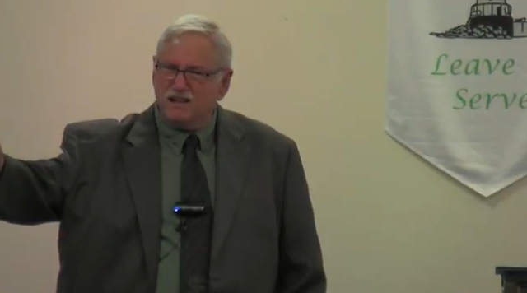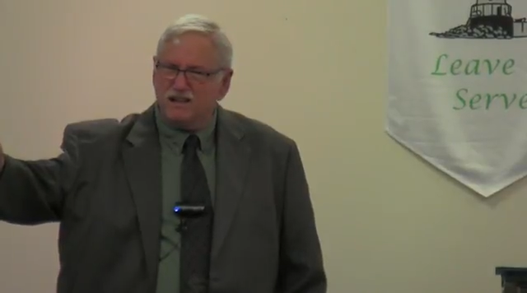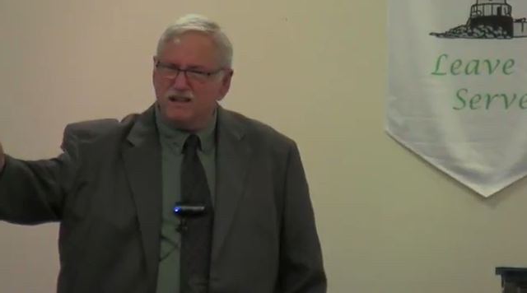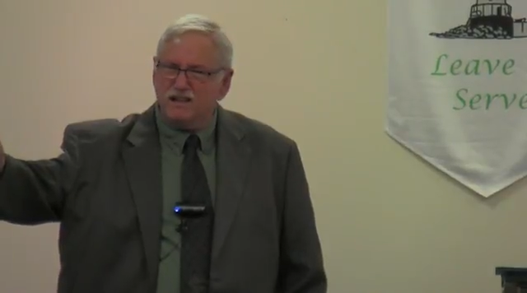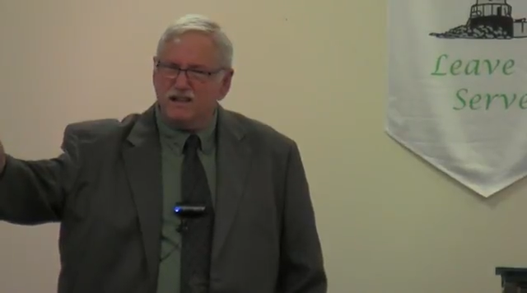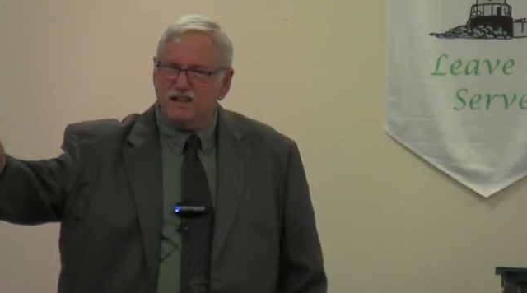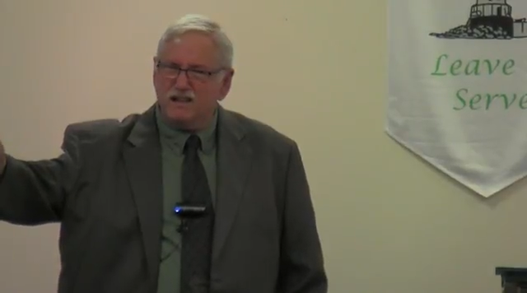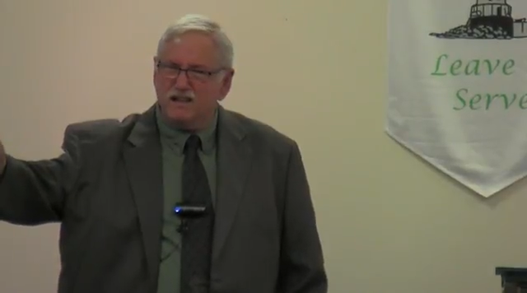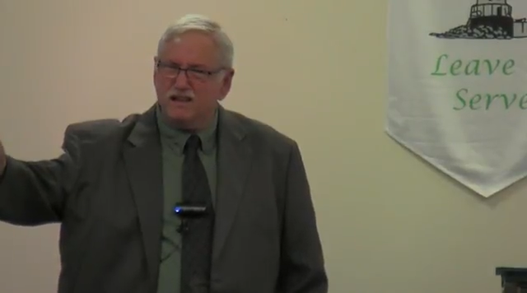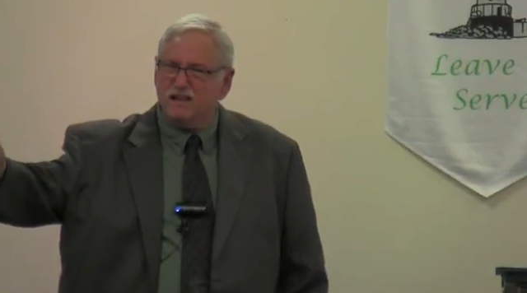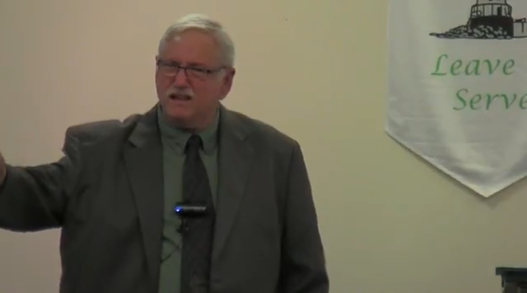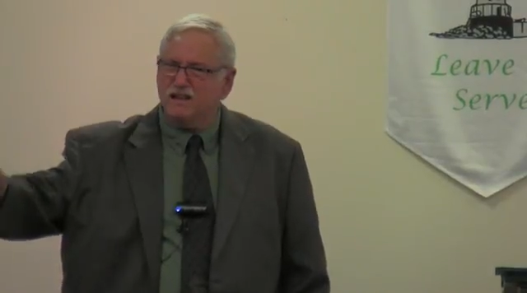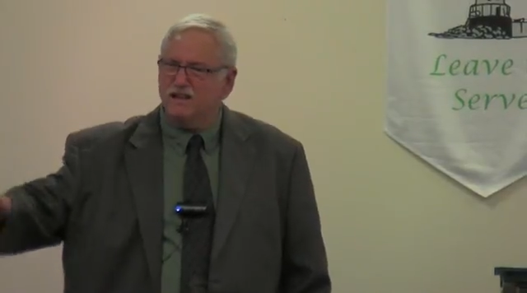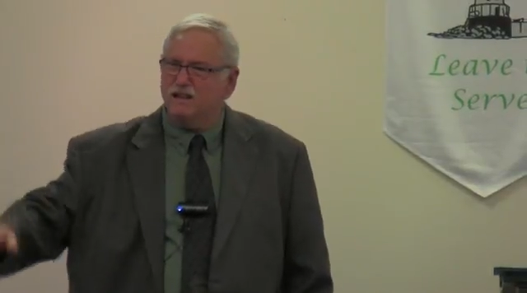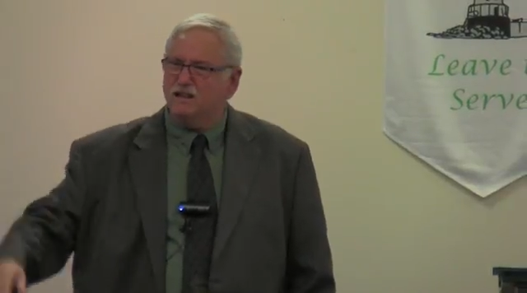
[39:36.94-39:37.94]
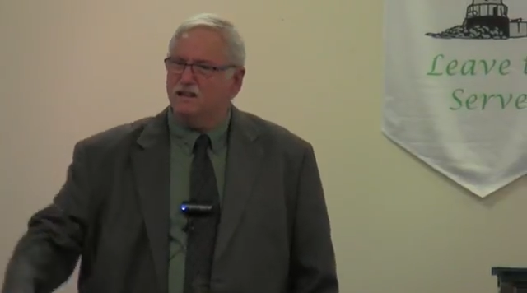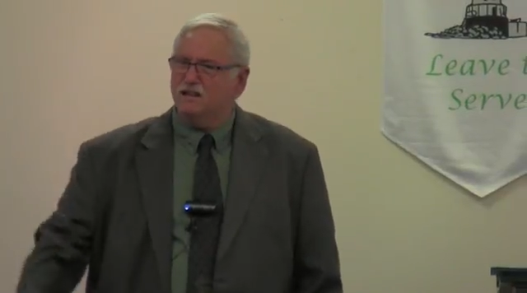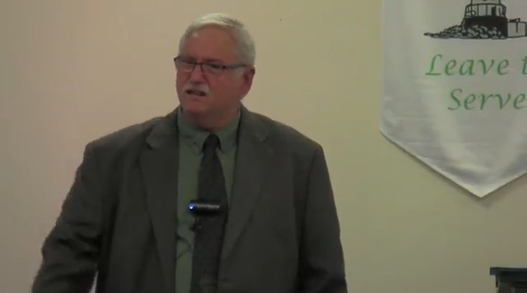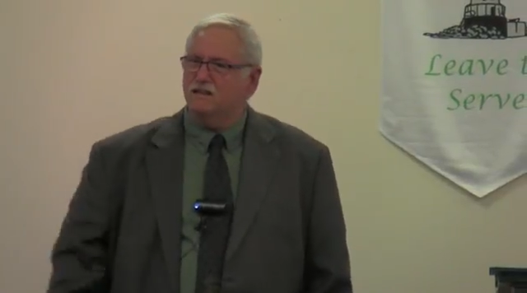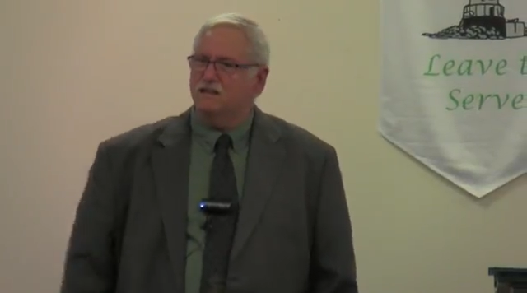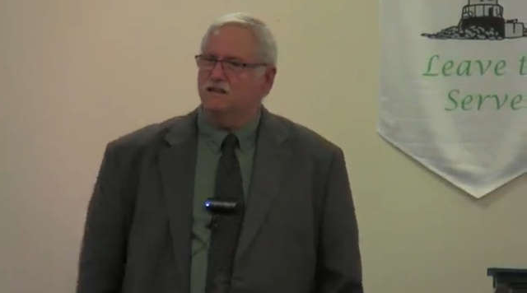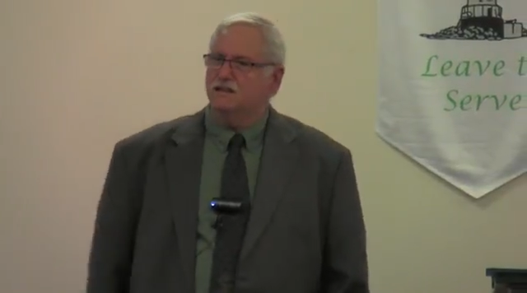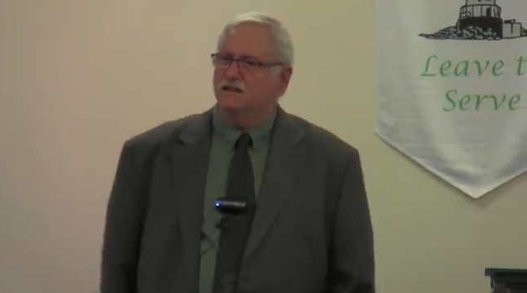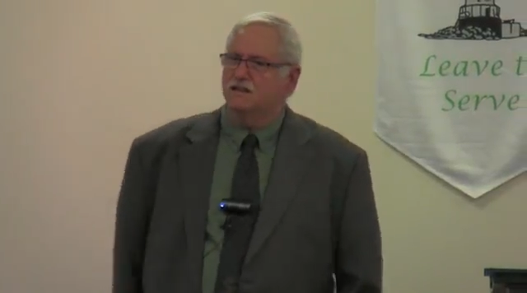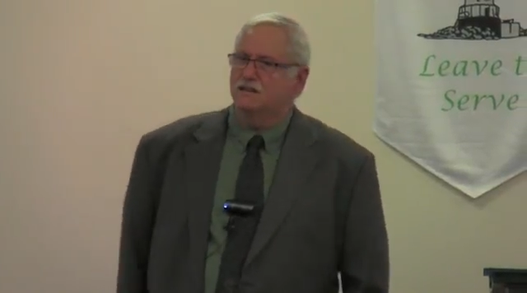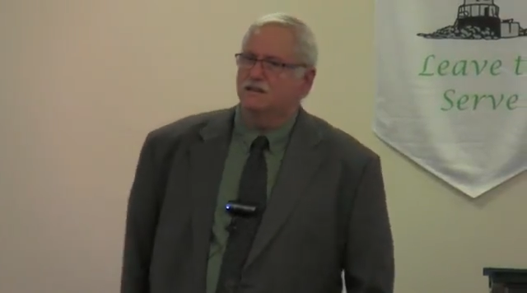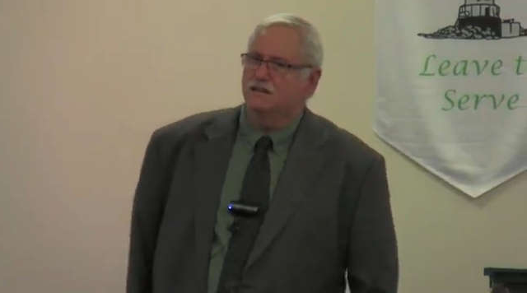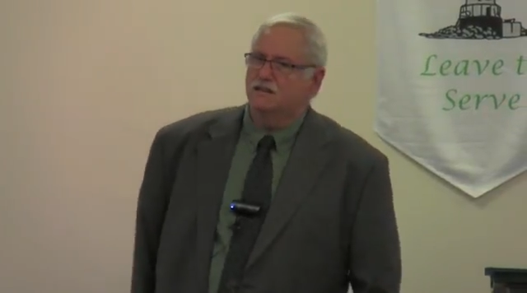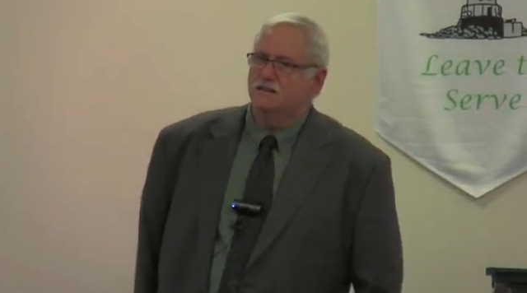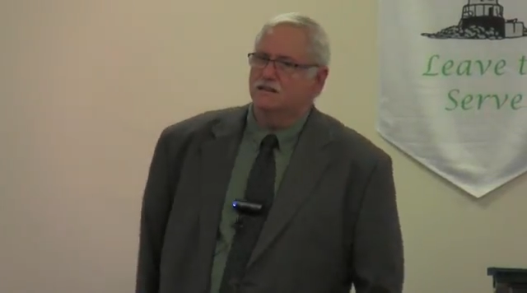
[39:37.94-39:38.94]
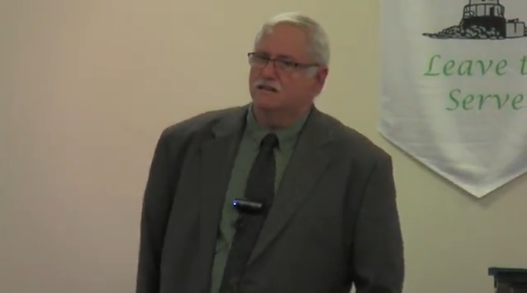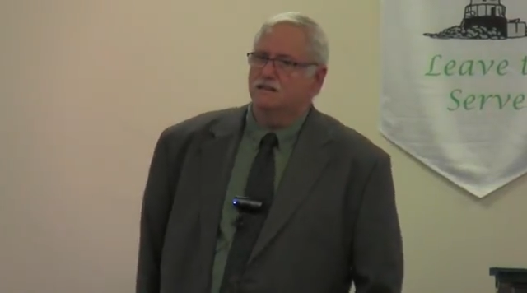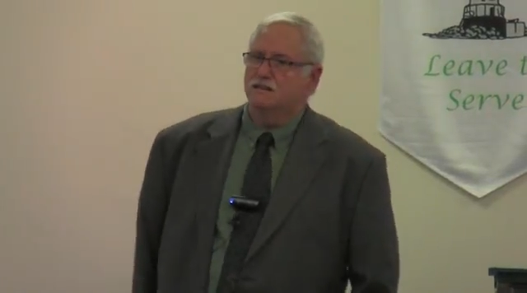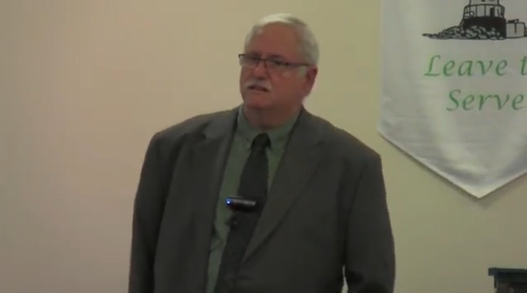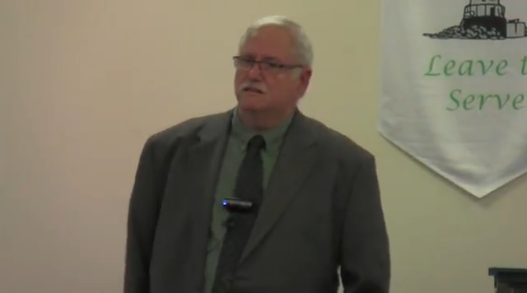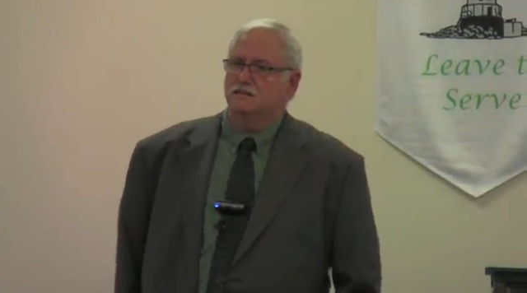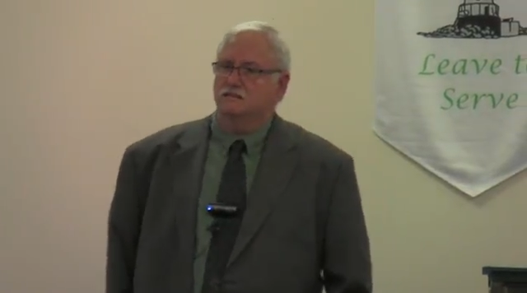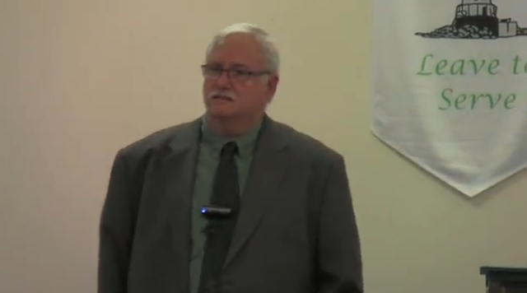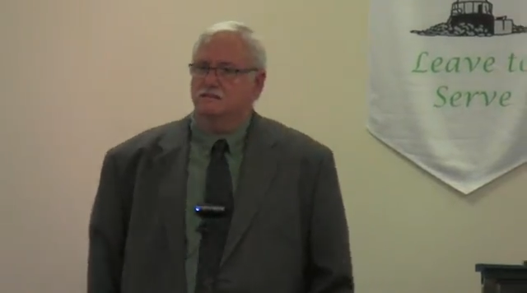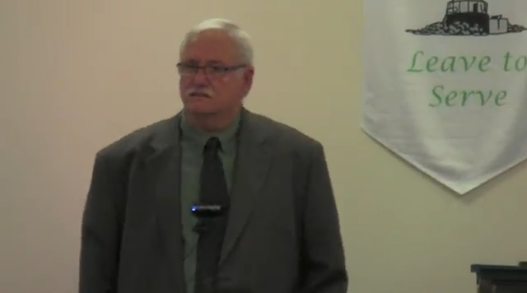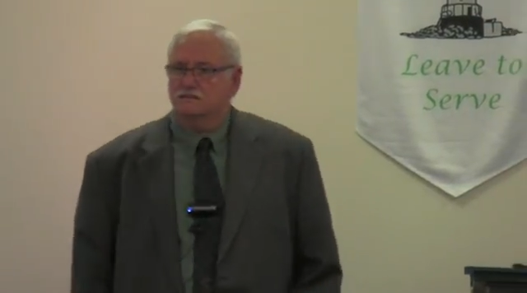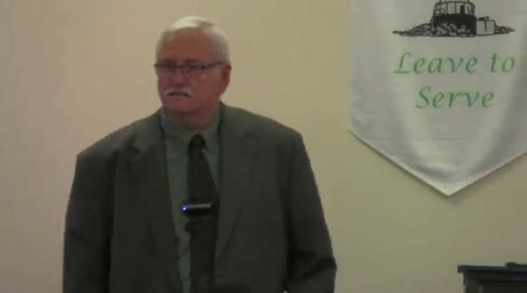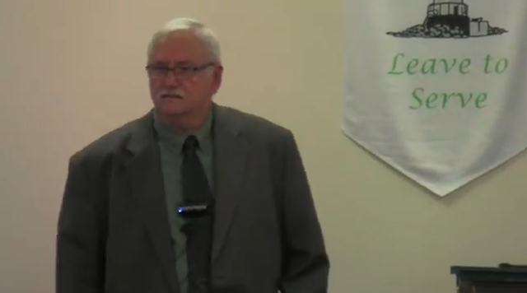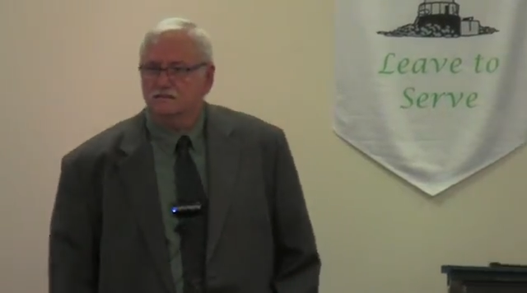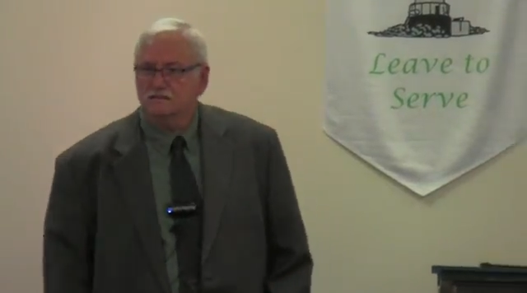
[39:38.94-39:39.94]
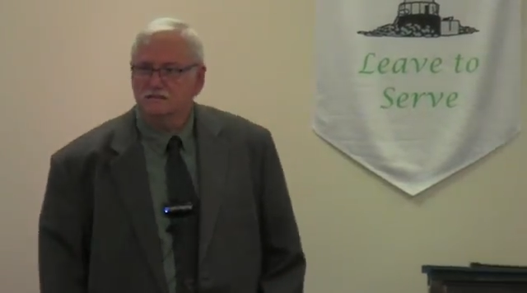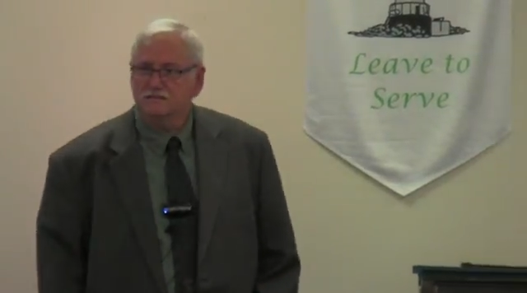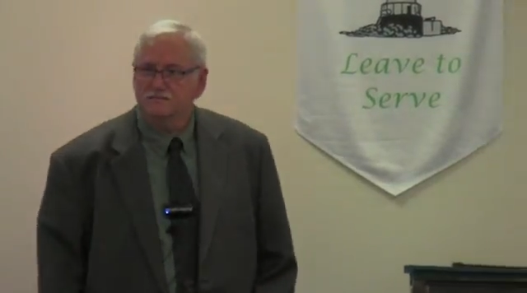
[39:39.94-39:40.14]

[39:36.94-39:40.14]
(no one is talking)